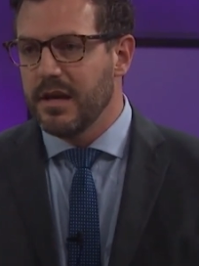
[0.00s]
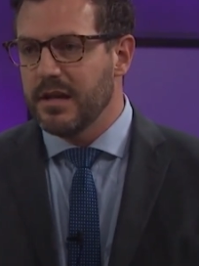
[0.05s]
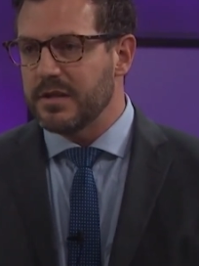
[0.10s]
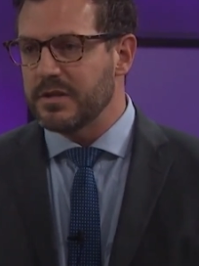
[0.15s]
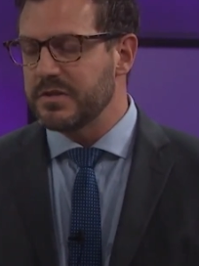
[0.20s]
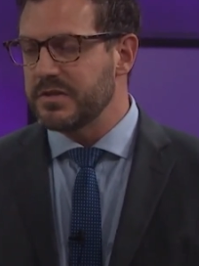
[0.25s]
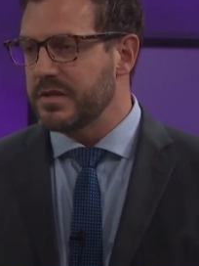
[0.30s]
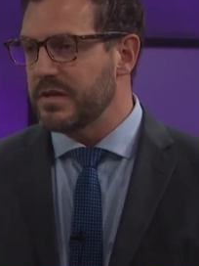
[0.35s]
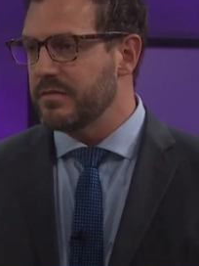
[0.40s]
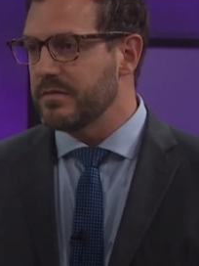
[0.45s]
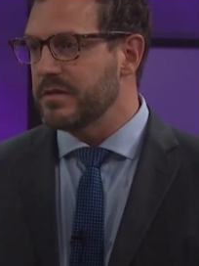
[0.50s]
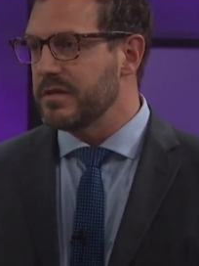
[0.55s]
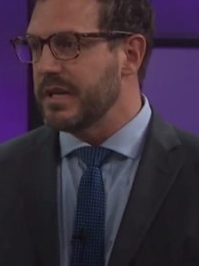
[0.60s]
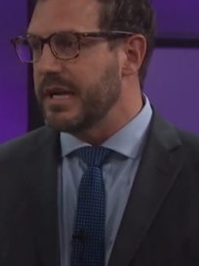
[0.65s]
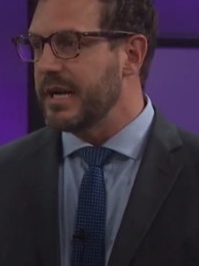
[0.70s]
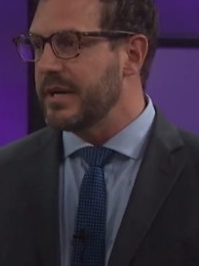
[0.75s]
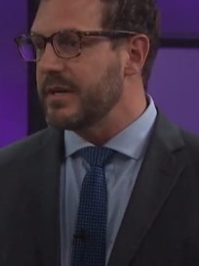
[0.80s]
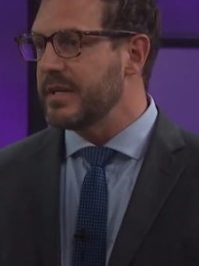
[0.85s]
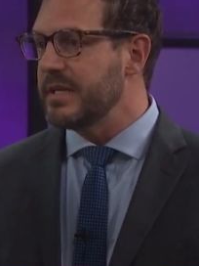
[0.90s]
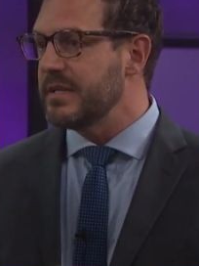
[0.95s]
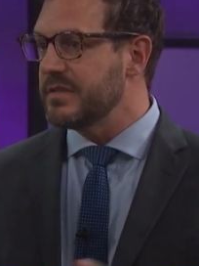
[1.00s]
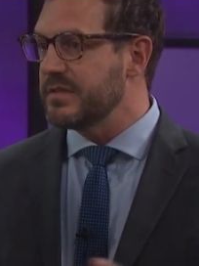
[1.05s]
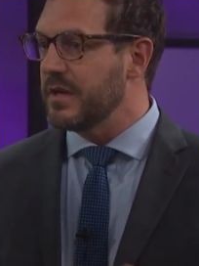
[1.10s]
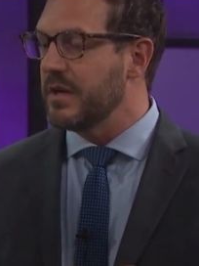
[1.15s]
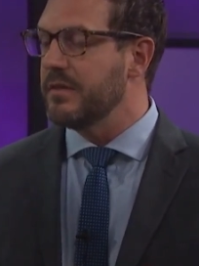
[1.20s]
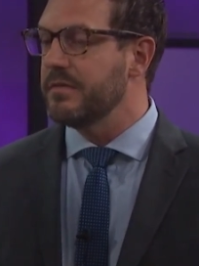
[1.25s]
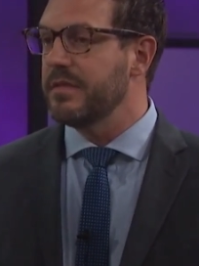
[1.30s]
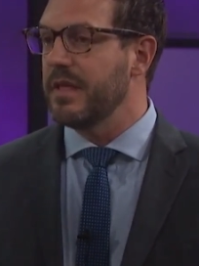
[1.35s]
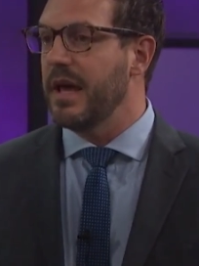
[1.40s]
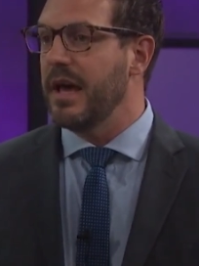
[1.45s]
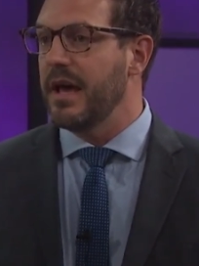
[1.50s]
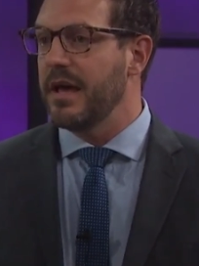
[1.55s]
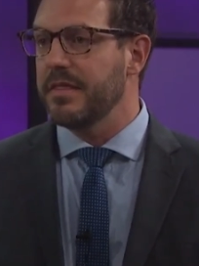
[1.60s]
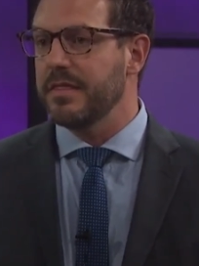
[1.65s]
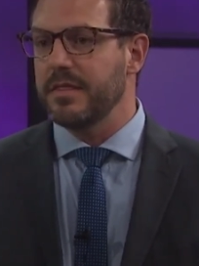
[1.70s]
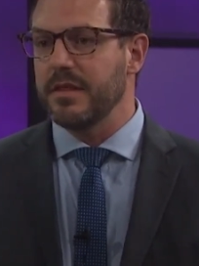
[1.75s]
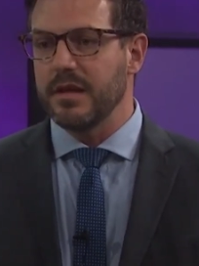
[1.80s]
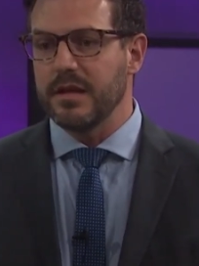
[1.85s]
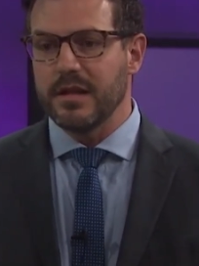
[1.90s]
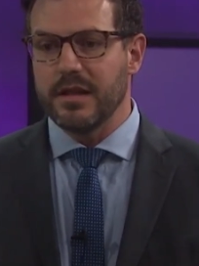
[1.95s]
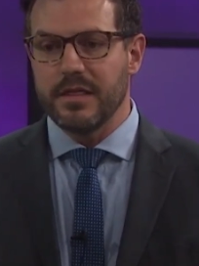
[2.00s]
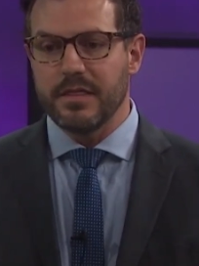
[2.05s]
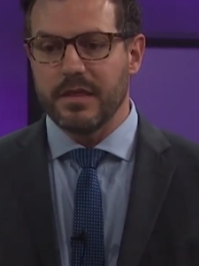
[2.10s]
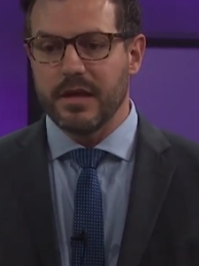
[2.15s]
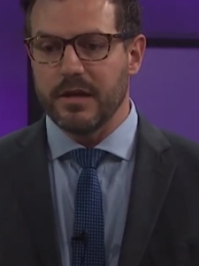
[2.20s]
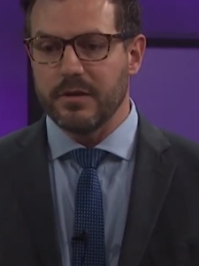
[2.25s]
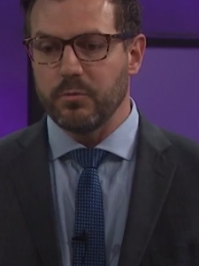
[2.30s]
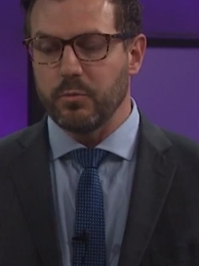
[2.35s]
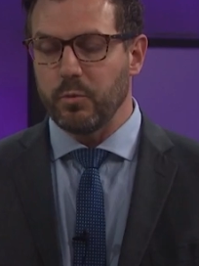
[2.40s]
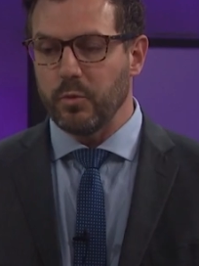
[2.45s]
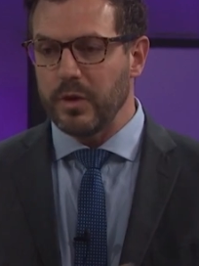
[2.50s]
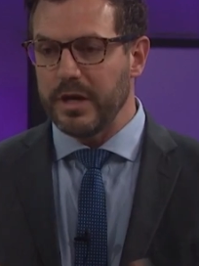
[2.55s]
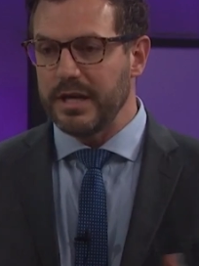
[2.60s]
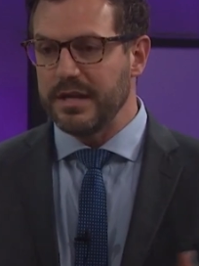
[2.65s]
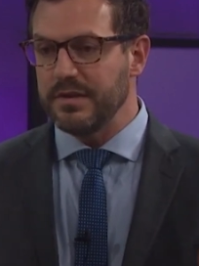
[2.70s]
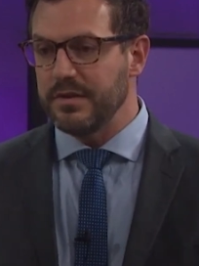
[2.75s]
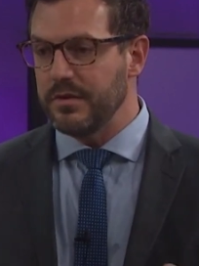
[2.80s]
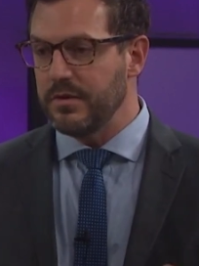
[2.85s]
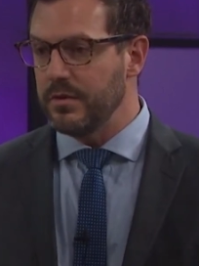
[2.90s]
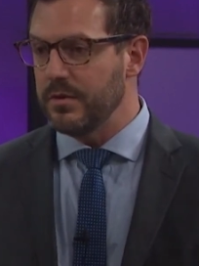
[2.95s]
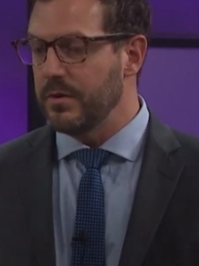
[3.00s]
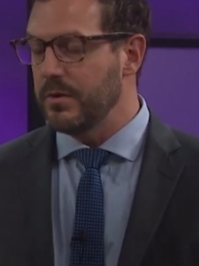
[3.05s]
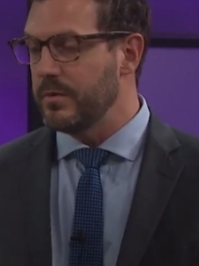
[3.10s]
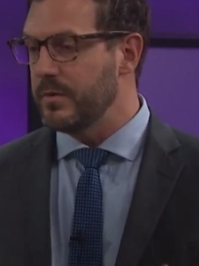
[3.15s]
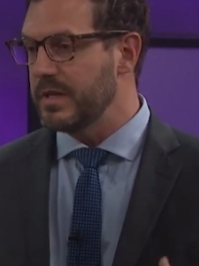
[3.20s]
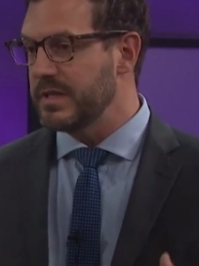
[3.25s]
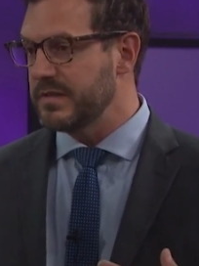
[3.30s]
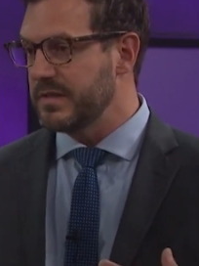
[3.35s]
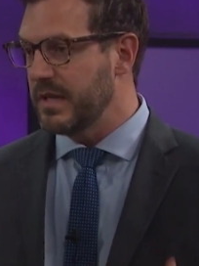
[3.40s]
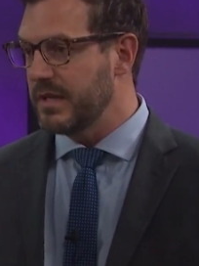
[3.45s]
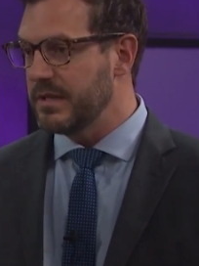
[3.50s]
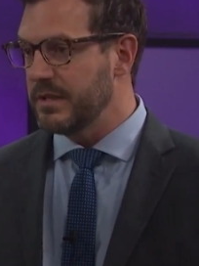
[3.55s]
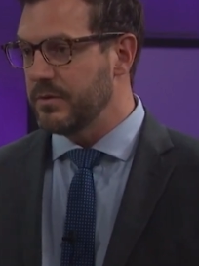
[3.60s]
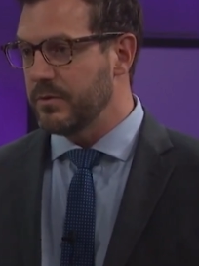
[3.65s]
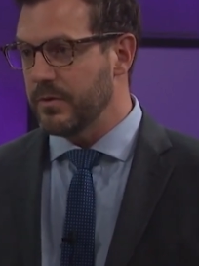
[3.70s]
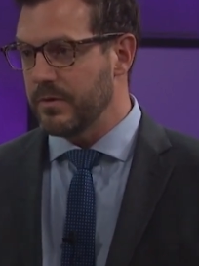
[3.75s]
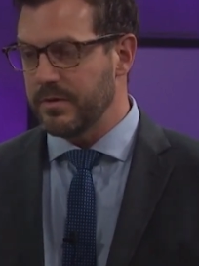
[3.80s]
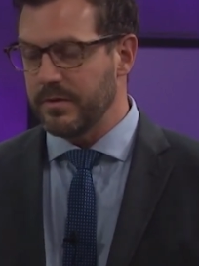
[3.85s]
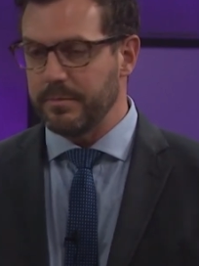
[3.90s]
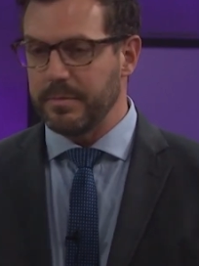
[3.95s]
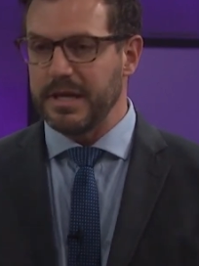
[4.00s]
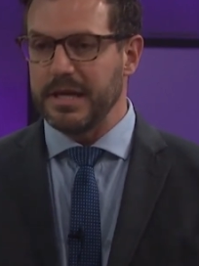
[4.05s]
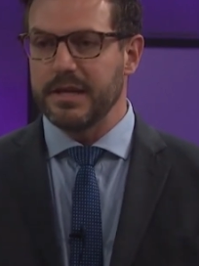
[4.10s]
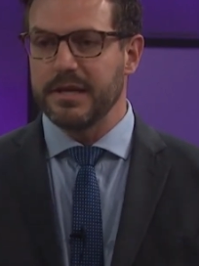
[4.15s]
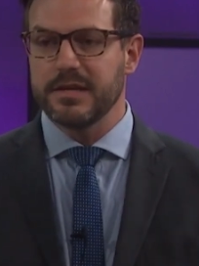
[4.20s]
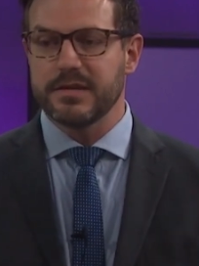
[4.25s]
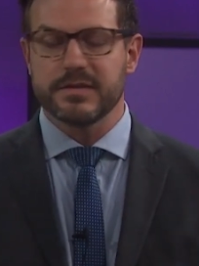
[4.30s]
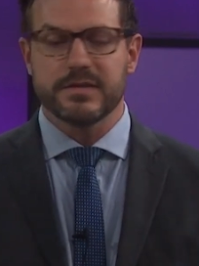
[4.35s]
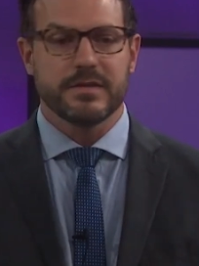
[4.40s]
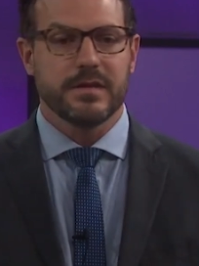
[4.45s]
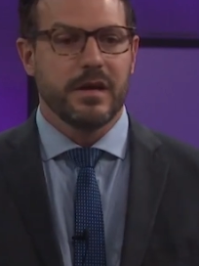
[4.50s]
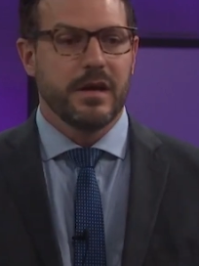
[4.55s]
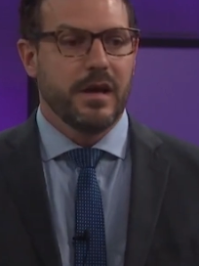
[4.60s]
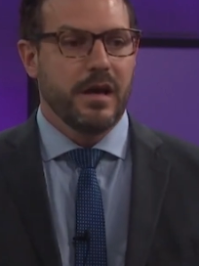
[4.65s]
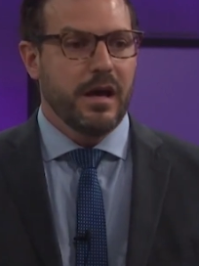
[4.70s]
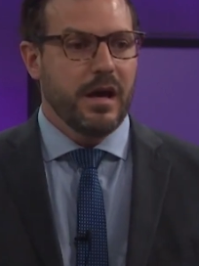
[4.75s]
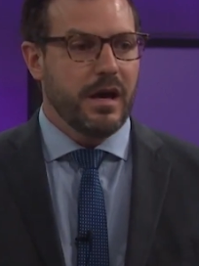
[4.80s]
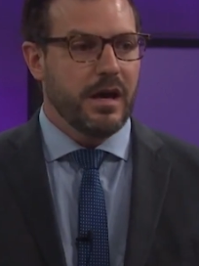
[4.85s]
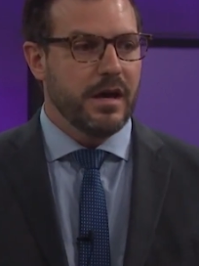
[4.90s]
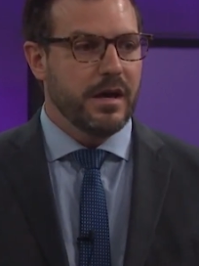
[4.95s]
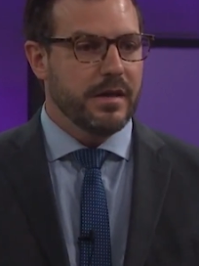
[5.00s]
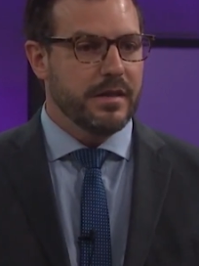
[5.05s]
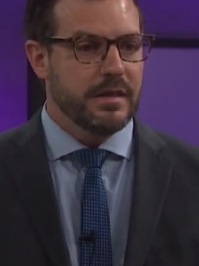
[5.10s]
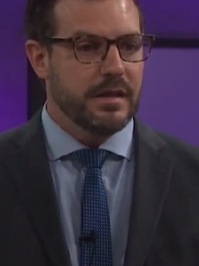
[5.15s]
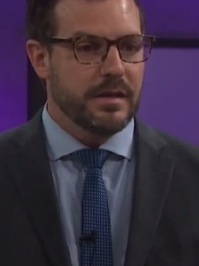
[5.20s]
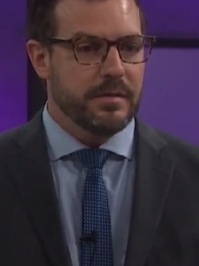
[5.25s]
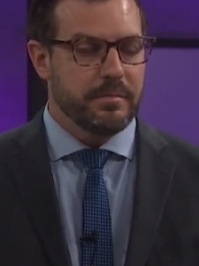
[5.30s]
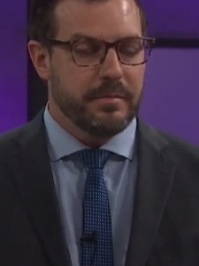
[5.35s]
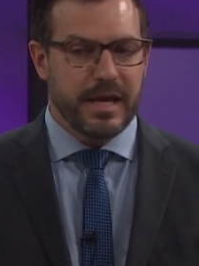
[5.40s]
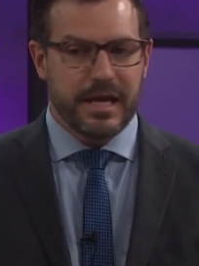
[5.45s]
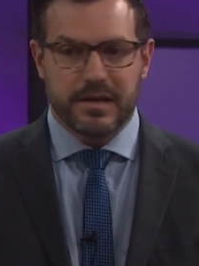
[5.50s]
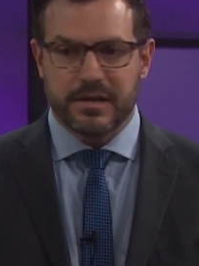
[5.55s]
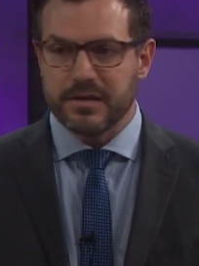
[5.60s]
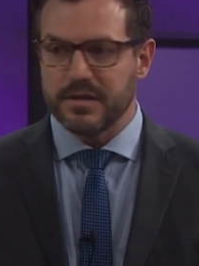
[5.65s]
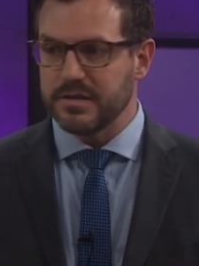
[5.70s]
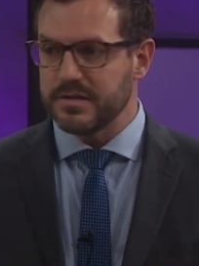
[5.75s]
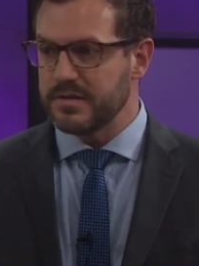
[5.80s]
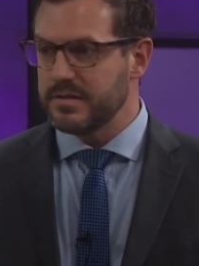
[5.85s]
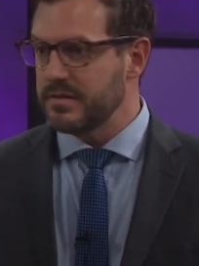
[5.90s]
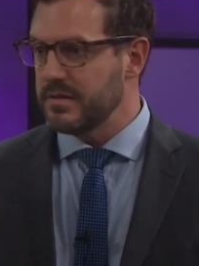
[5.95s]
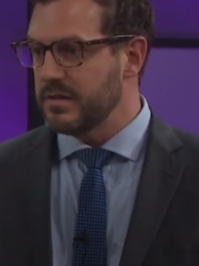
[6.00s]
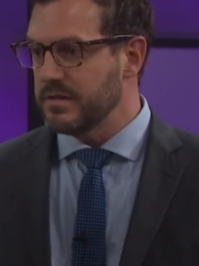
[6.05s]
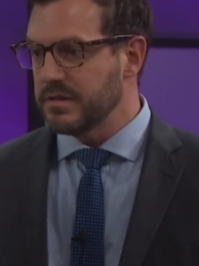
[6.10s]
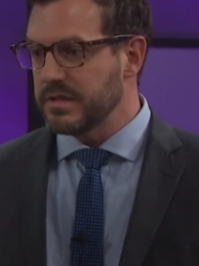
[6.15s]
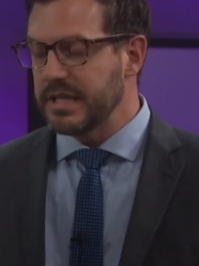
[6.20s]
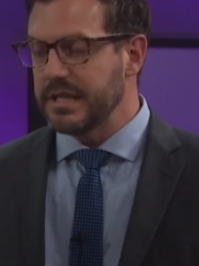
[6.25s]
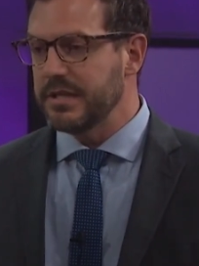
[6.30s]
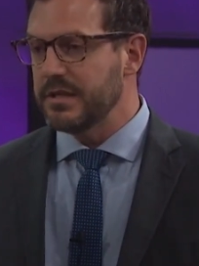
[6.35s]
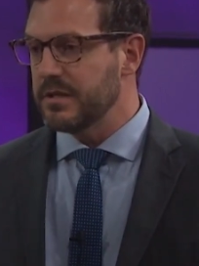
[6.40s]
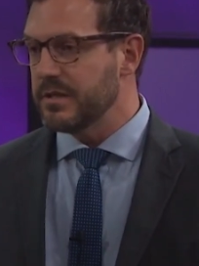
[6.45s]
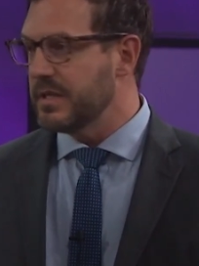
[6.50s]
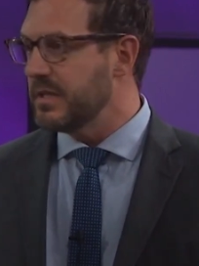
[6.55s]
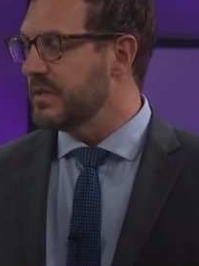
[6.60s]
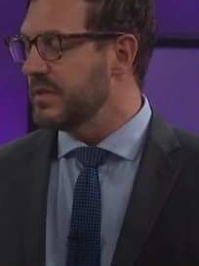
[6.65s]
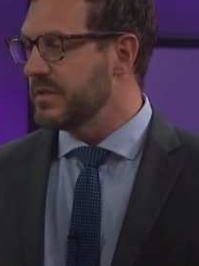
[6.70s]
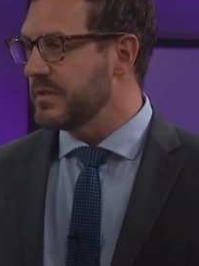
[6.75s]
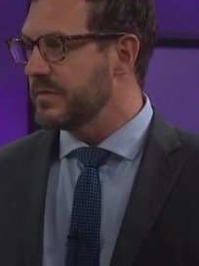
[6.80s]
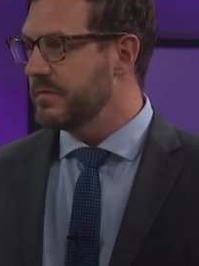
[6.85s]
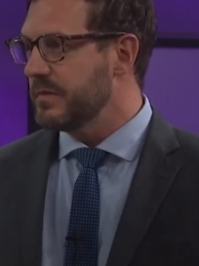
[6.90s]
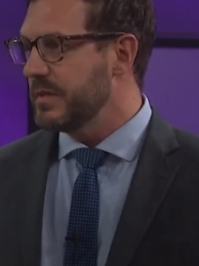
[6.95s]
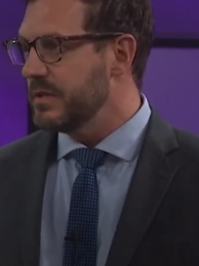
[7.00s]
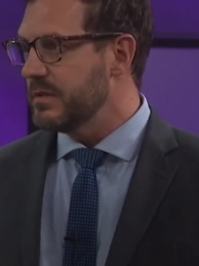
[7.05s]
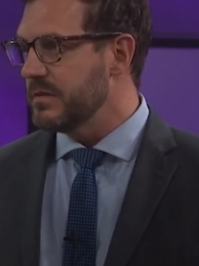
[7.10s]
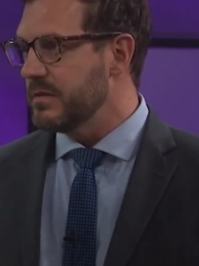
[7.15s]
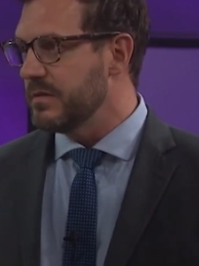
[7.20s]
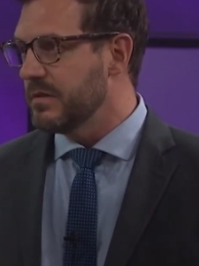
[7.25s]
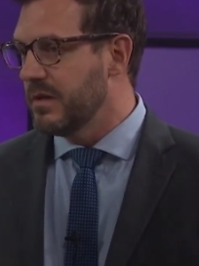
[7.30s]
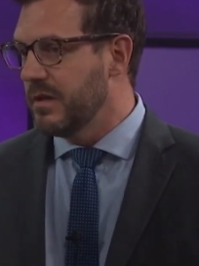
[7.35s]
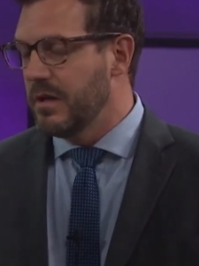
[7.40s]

There's several areas of that we do at Azalea Orthopedics that make us a leader in this field.